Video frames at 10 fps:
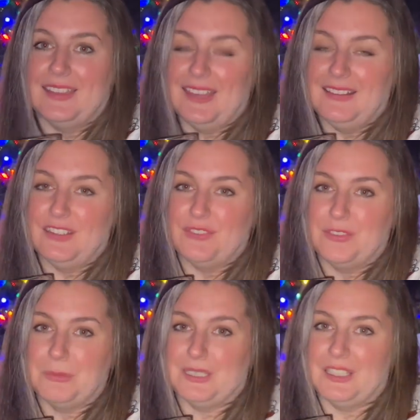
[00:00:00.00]
that's it
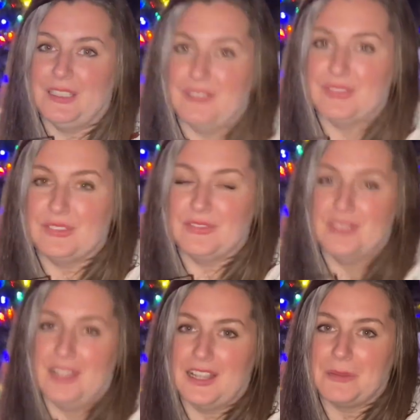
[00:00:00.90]
for me for
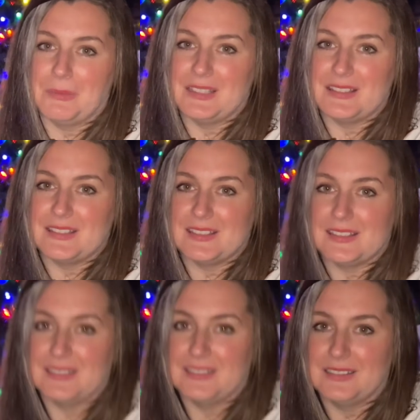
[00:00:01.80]
Vlogmas
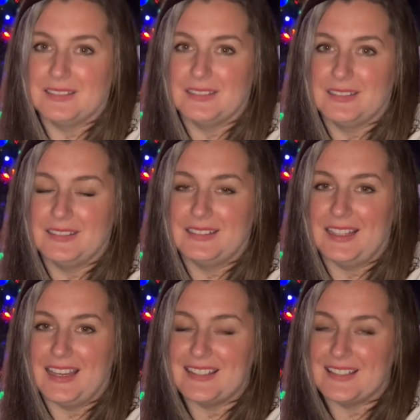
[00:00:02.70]

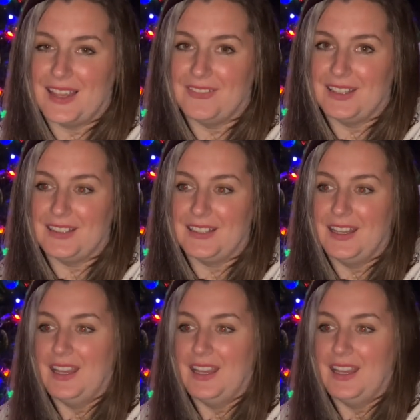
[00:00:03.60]
Day 7.